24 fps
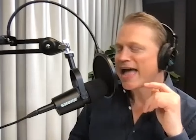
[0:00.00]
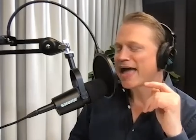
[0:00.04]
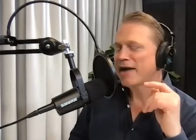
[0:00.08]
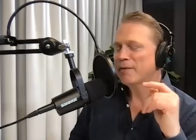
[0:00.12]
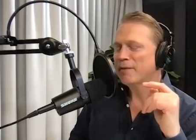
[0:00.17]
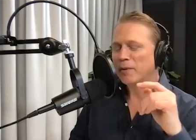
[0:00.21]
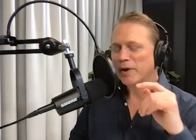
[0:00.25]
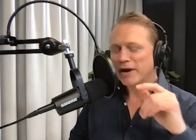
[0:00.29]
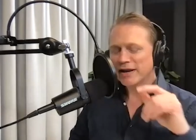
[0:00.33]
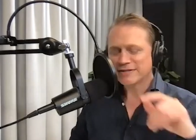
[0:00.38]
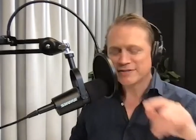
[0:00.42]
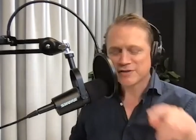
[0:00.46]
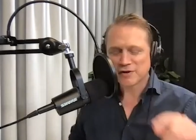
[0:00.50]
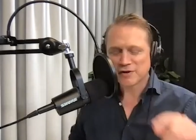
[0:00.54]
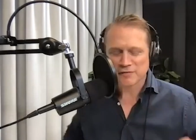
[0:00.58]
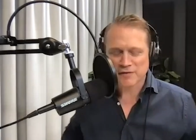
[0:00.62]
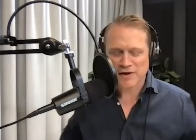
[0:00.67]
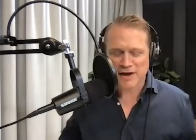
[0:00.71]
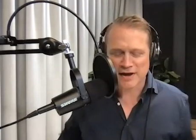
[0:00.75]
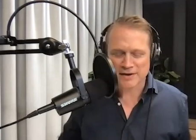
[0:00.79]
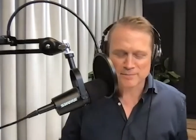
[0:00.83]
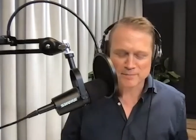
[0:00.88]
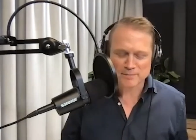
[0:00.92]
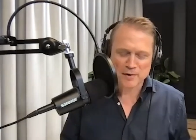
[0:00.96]
Hey, what is
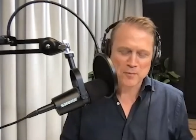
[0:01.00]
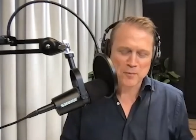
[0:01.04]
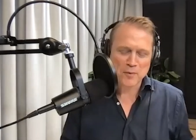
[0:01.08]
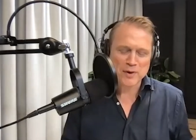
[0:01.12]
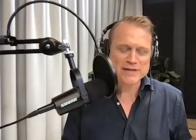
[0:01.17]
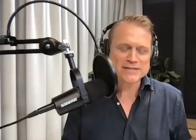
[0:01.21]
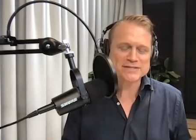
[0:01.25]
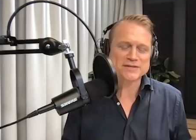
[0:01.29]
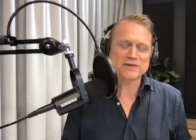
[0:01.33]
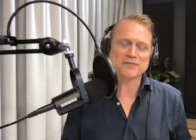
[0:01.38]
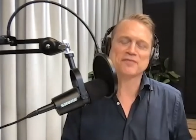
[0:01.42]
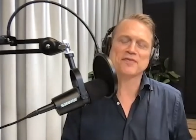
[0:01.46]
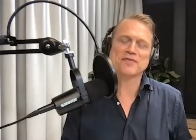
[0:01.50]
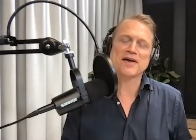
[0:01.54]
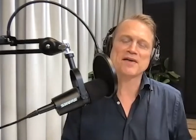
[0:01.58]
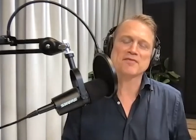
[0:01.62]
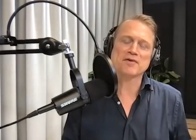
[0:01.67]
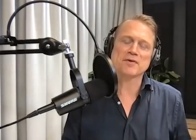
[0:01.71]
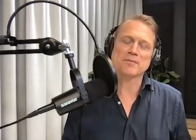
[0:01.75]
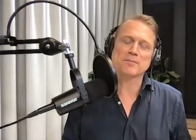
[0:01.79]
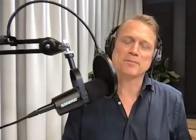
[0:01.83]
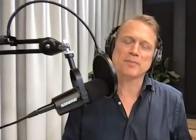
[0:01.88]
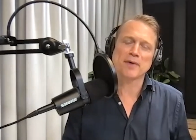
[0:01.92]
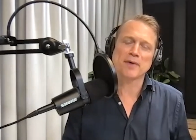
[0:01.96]
your, uh, Bert, what is your
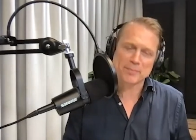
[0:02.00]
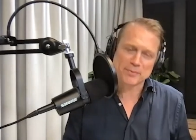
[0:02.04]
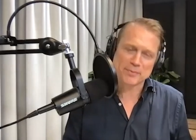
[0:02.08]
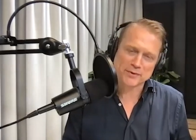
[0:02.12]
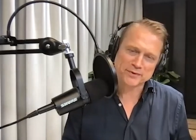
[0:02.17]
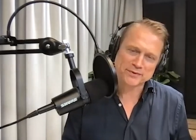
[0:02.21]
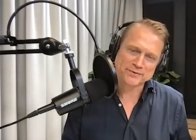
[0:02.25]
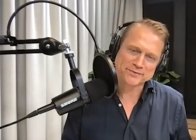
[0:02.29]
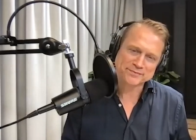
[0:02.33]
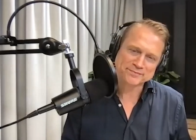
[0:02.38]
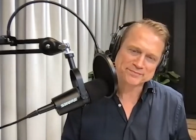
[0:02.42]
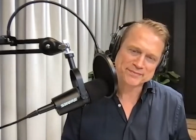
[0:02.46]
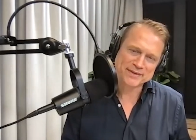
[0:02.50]
favorite bubble?